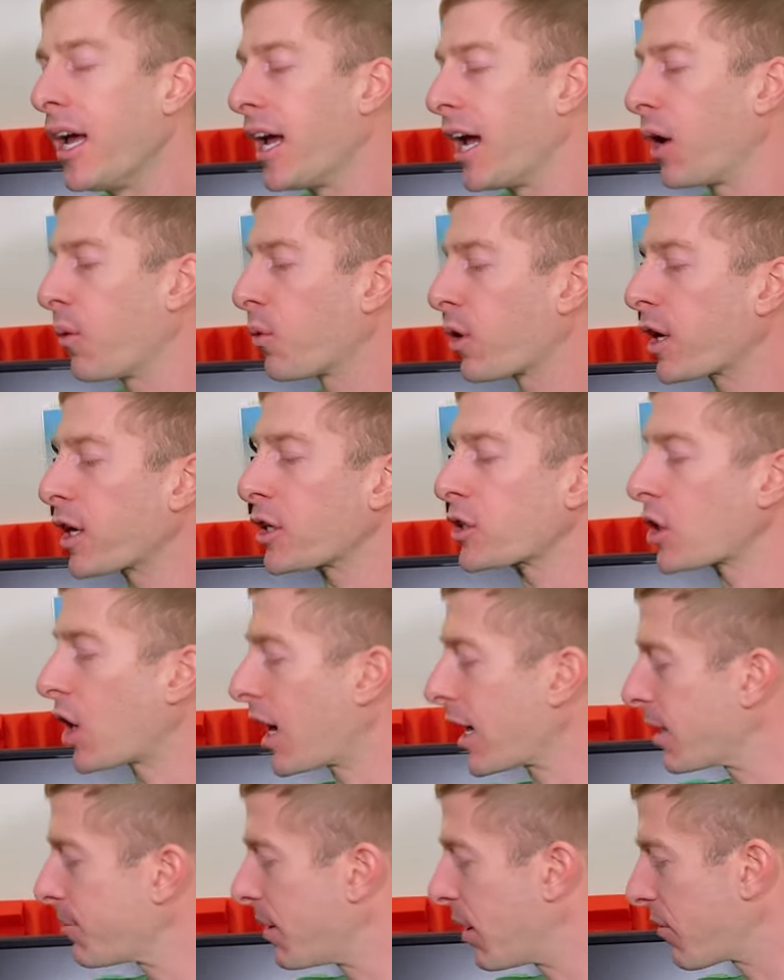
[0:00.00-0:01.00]
And we're going to
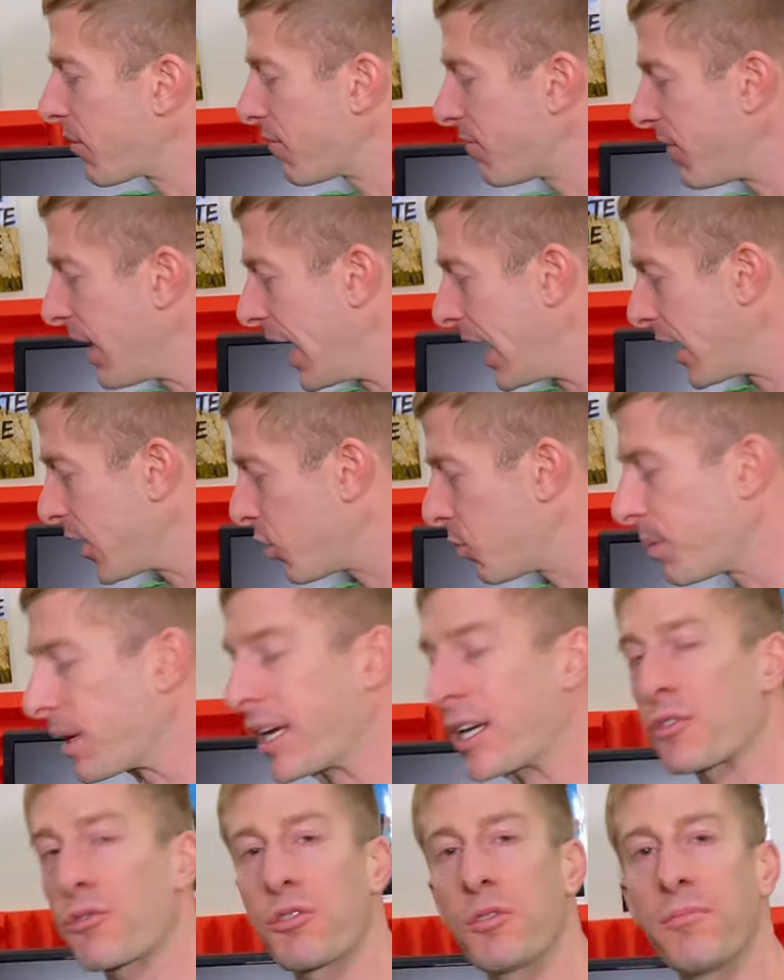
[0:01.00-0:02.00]
talk about value
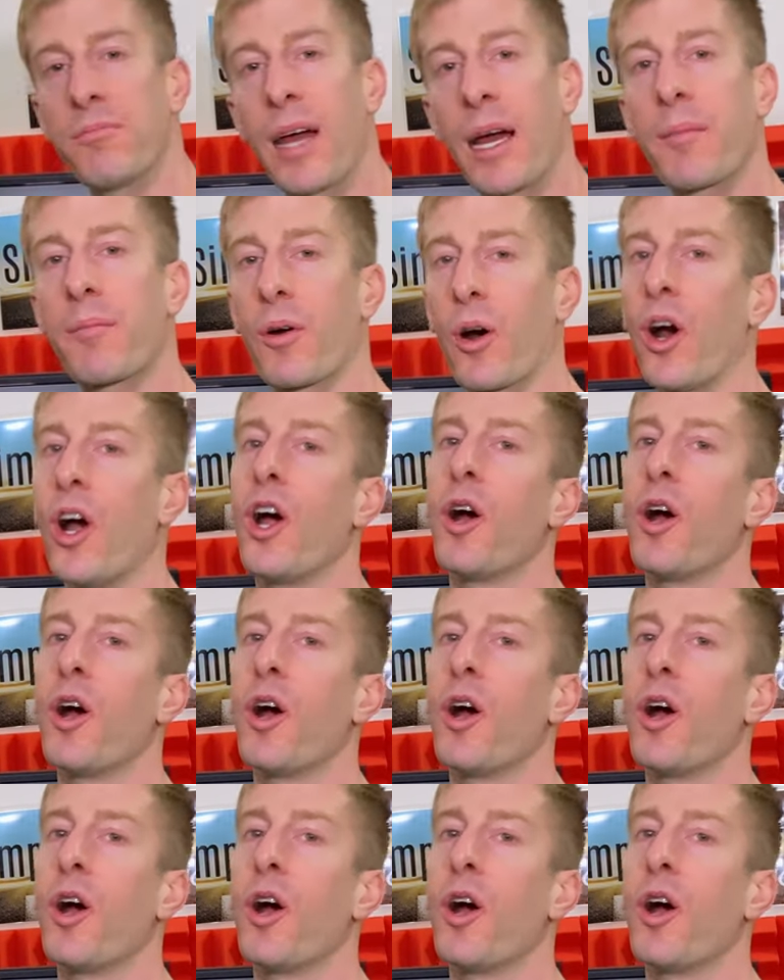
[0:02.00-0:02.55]
because remember,